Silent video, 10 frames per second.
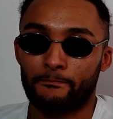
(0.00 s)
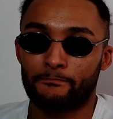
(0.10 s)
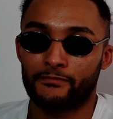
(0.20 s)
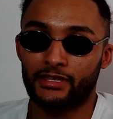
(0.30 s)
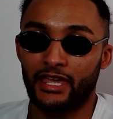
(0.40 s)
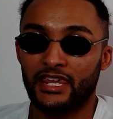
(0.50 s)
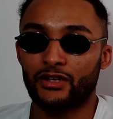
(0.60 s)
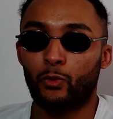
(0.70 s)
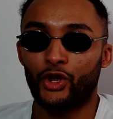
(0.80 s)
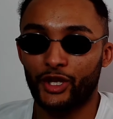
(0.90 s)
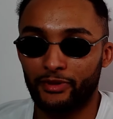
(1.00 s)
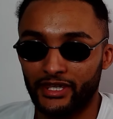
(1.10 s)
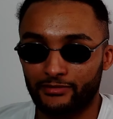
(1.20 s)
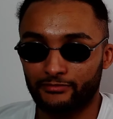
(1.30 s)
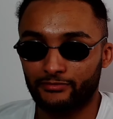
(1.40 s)
Yeah, he's a wannabe.
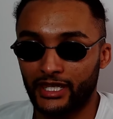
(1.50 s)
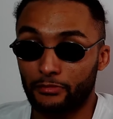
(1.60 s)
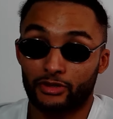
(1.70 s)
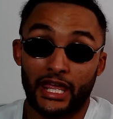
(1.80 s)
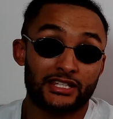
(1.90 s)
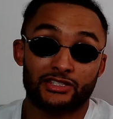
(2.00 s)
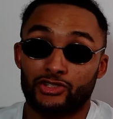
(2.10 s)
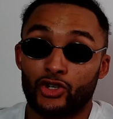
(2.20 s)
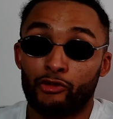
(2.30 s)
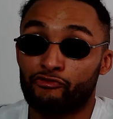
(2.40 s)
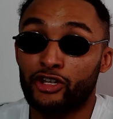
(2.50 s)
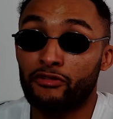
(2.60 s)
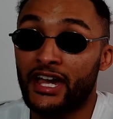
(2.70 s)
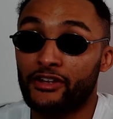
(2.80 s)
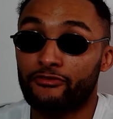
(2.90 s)
He has John Fury
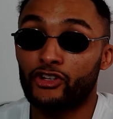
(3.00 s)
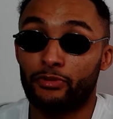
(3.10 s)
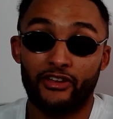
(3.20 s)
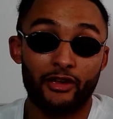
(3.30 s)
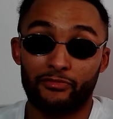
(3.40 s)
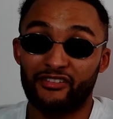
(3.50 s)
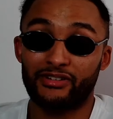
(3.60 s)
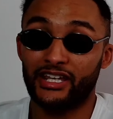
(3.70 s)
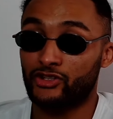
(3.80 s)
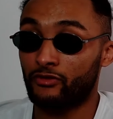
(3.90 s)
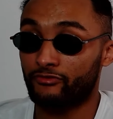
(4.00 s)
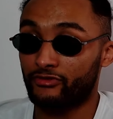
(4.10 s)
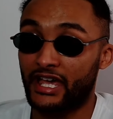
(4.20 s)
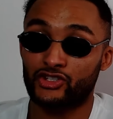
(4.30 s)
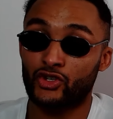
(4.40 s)
had a few play play play. John,
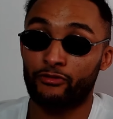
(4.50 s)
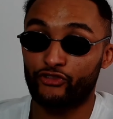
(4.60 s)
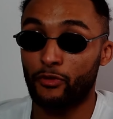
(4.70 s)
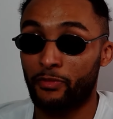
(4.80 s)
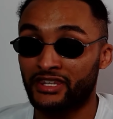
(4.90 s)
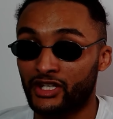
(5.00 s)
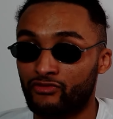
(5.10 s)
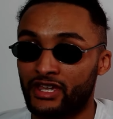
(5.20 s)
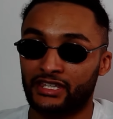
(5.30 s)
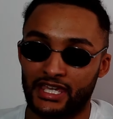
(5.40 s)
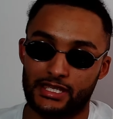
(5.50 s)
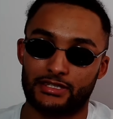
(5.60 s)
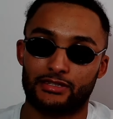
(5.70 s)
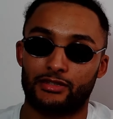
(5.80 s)
has John Fury been in the ring? Yes.